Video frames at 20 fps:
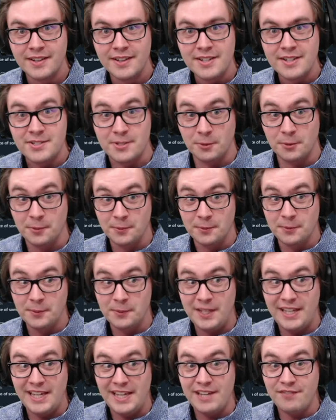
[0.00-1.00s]
So,
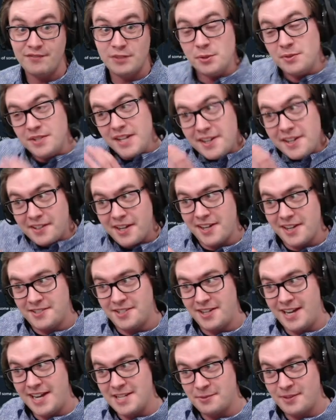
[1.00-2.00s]
if you did cut
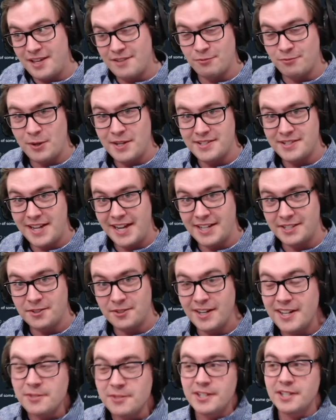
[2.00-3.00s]
ties with that voice actor
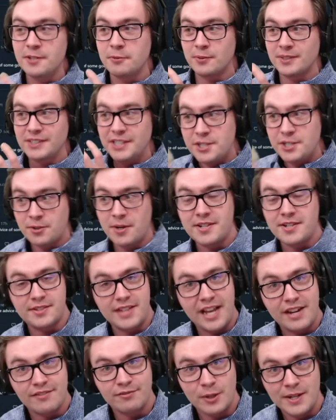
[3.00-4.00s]
and you didn't really trust
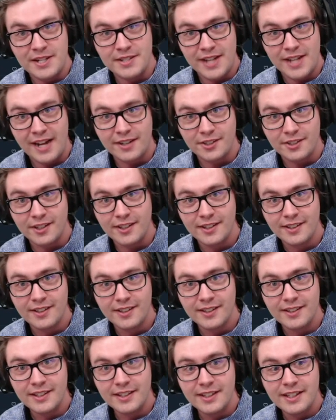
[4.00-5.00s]
that voice actor,
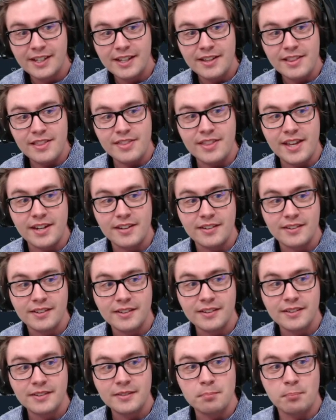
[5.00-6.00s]
then
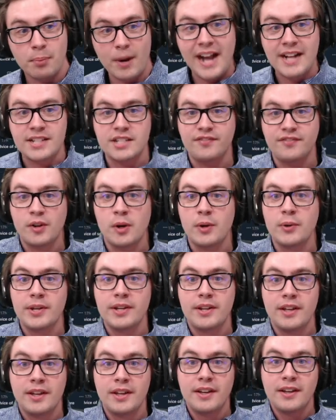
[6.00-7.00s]
Braxophone
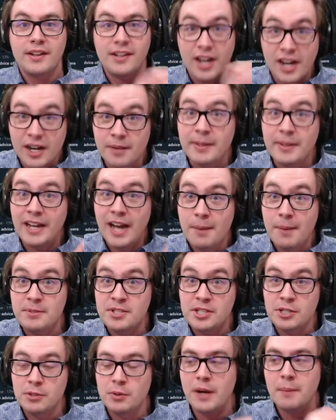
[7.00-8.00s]
coming up to
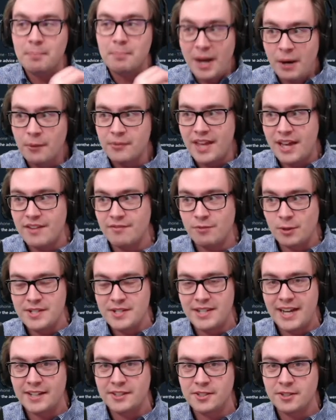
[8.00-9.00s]
you about that voice
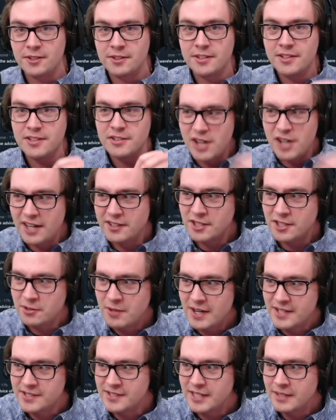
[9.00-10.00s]
actor, not to
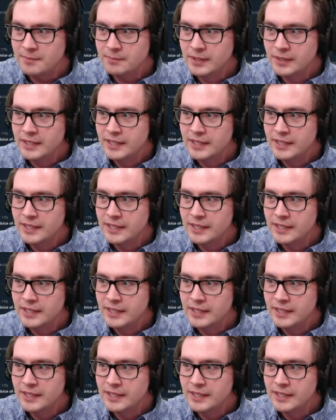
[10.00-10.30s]
trust him,